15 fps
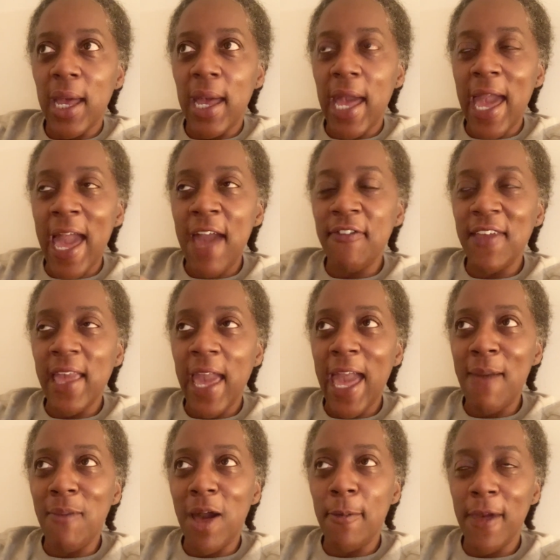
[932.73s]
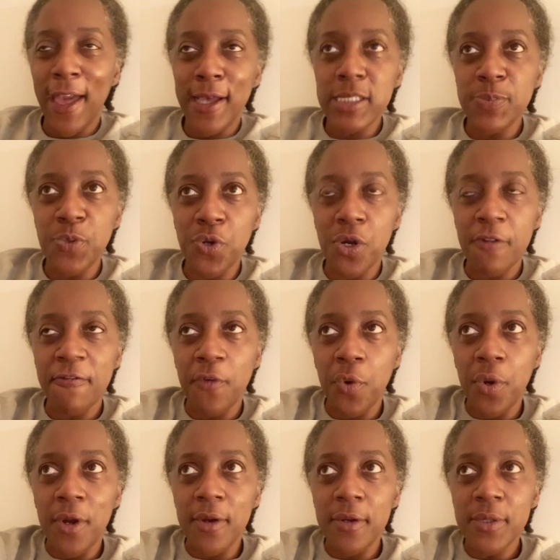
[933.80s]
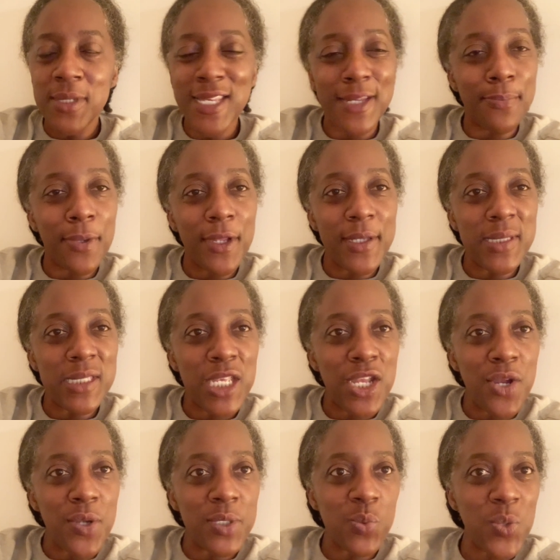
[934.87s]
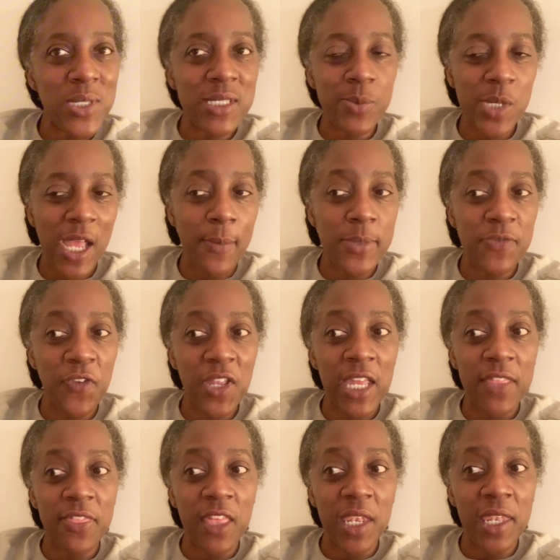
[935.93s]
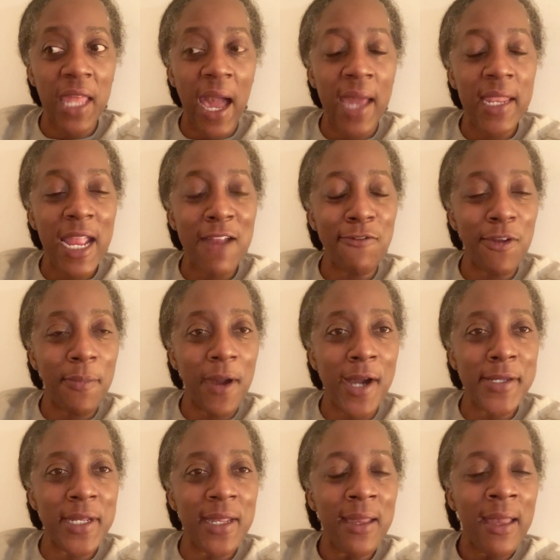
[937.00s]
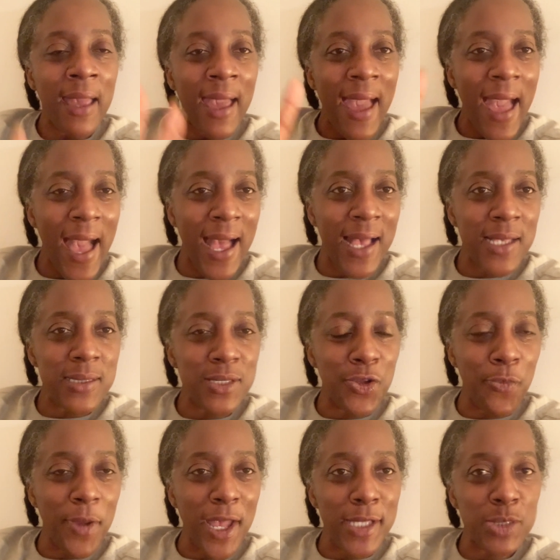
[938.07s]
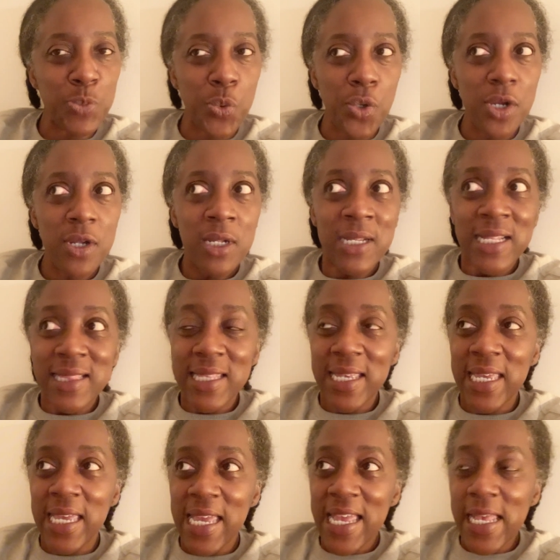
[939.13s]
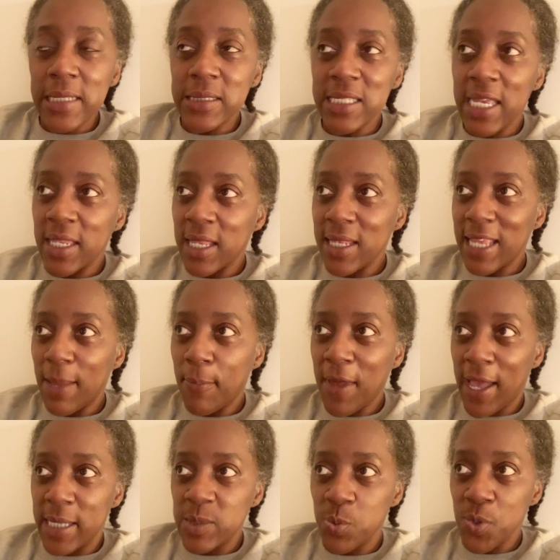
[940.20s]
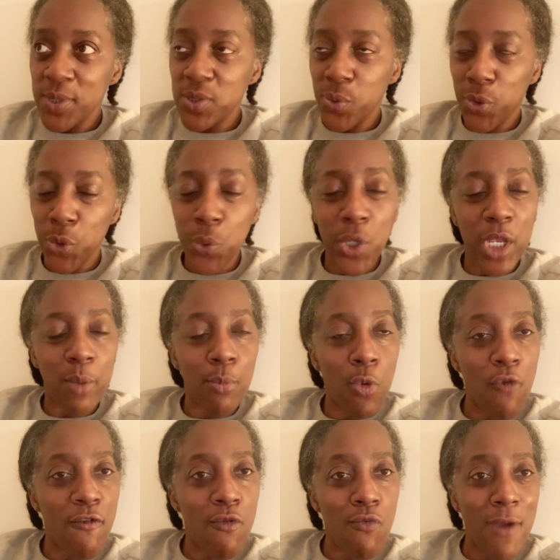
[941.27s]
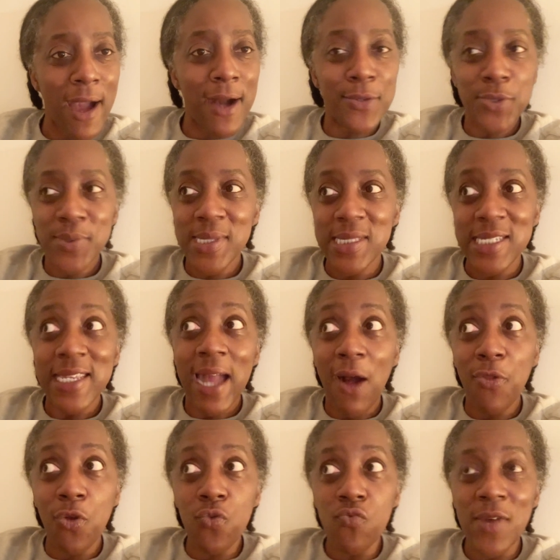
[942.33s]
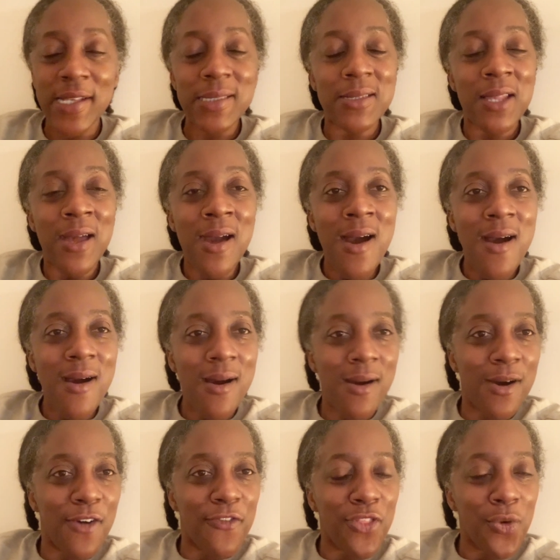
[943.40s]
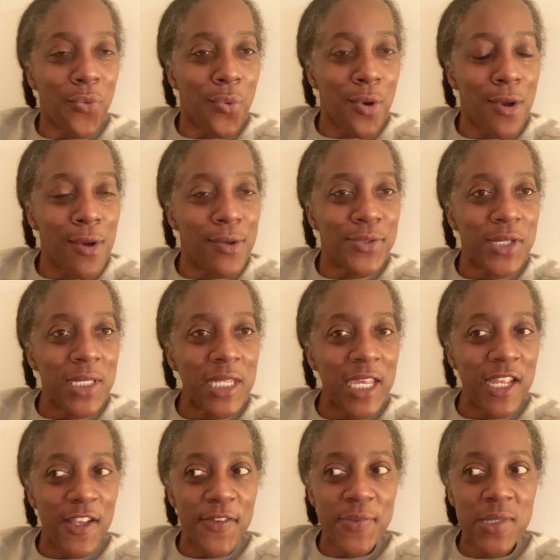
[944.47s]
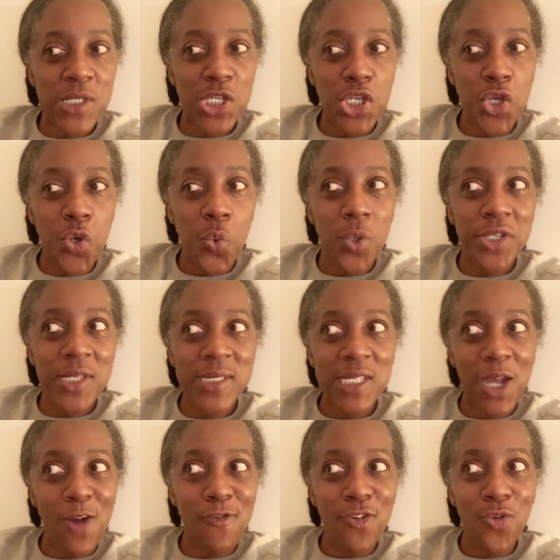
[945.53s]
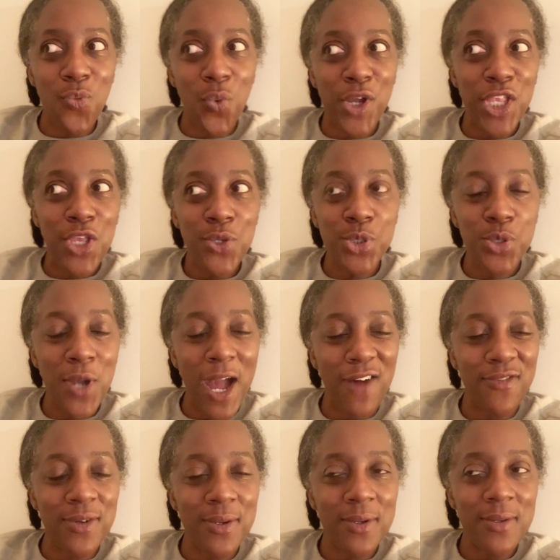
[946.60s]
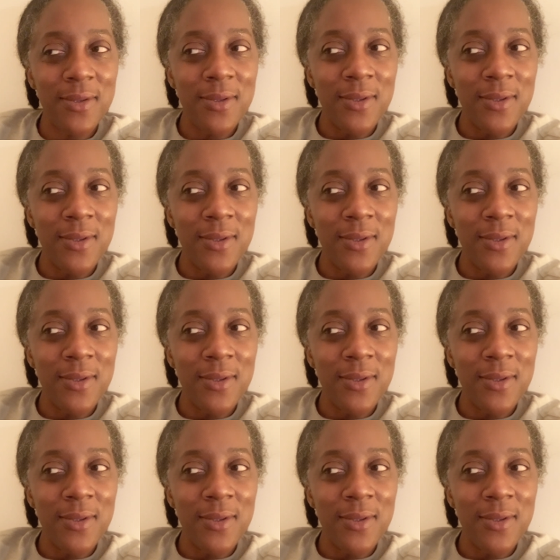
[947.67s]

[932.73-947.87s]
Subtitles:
having had my passport for 10 plus years, we sometimes forget that not everybody has their passport. The key is getting that passport so you can move around to see how the rest of the world lives. You will discover when you travel,